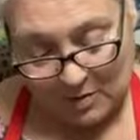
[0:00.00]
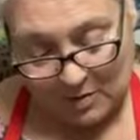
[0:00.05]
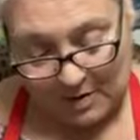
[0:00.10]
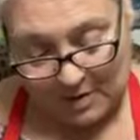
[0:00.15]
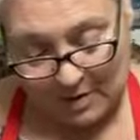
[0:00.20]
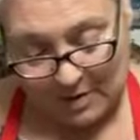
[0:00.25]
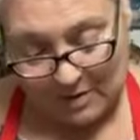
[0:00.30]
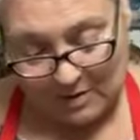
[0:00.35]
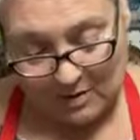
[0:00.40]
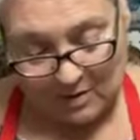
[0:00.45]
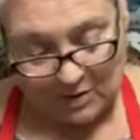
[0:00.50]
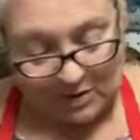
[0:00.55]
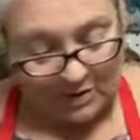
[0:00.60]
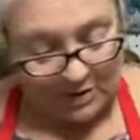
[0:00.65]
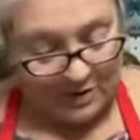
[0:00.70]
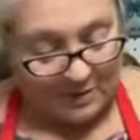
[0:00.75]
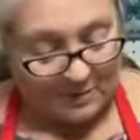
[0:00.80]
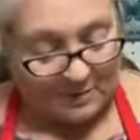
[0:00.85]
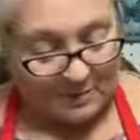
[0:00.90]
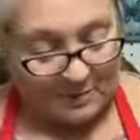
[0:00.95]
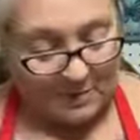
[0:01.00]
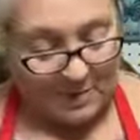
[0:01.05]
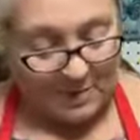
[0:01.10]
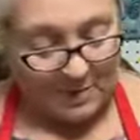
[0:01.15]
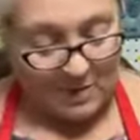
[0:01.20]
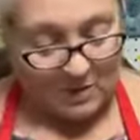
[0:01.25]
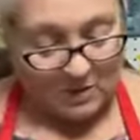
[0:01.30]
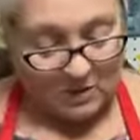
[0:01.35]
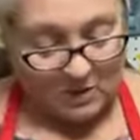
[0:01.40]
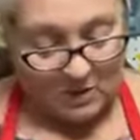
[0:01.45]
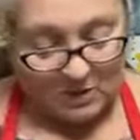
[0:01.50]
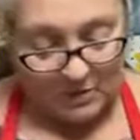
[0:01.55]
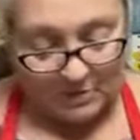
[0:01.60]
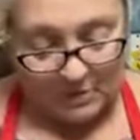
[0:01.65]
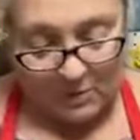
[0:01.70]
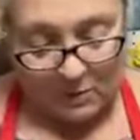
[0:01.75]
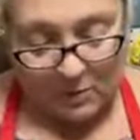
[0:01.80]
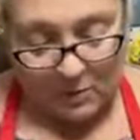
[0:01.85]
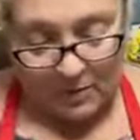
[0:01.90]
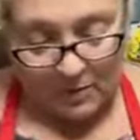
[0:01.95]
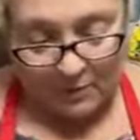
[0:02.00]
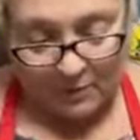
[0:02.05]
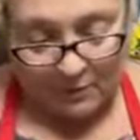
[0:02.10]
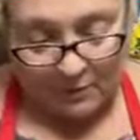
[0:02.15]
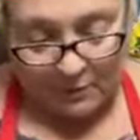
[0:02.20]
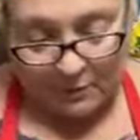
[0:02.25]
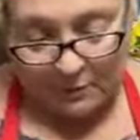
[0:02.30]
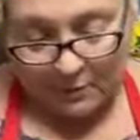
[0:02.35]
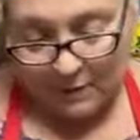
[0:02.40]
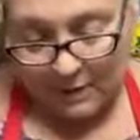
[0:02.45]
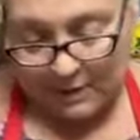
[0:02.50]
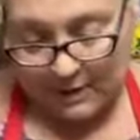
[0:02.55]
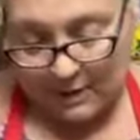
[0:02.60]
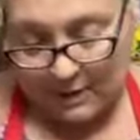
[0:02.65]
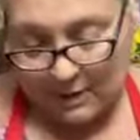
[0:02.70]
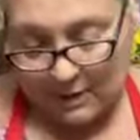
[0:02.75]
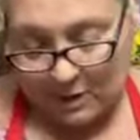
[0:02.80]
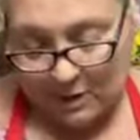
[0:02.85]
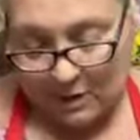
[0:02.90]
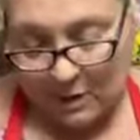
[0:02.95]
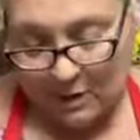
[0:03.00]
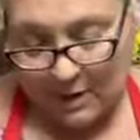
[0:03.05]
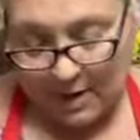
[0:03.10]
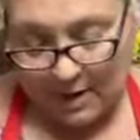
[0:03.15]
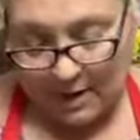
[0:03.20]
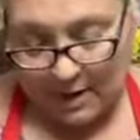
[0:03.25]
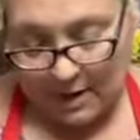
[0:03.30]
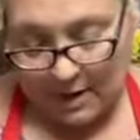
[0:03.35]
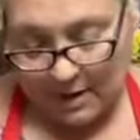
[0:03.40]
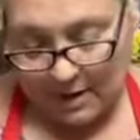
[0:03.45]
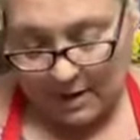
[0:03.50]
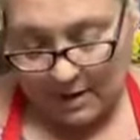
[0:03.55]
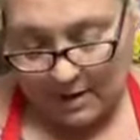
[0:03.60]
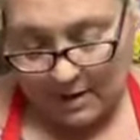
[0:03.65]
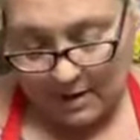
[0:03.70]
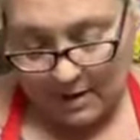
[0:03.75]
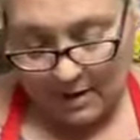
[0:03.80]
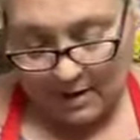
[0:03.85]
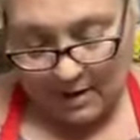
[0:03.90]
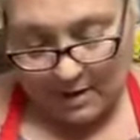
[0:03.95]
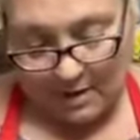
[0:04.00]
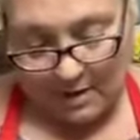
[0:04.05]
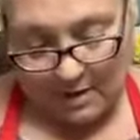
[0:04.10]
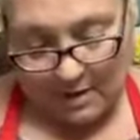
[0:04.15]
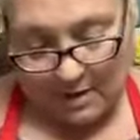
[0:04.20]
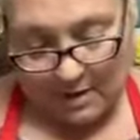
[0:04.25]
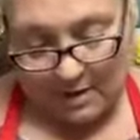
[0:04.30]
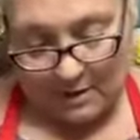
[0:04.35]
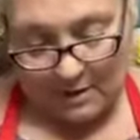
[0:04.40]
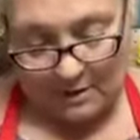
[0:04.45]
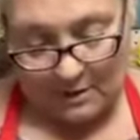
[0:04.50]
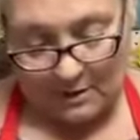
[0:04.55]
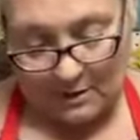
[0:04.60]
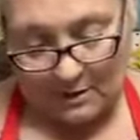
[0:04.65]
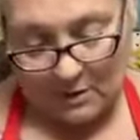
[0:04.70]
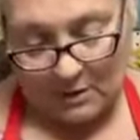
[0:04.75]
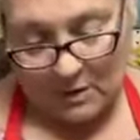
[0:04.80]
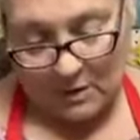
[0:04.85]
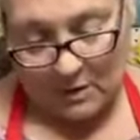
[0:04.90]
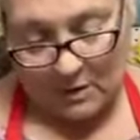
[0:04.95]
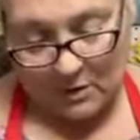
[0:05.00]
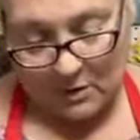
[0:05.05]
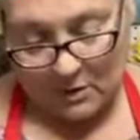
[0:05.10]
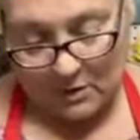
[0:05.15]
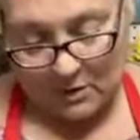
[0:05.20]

you in. She's my wonderful friend here. Okay. So,